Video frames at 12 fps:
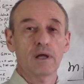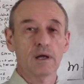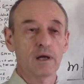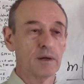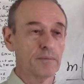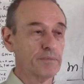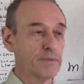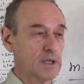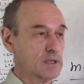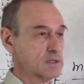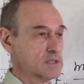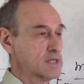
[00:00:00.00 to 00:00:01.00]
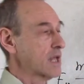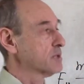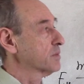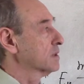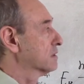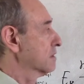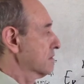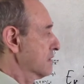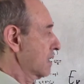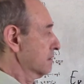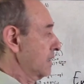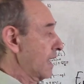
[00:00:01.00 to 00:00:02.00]
um, uh, statement
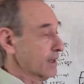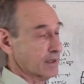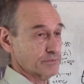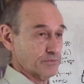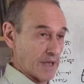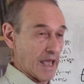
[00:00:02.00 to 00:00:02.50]
than I have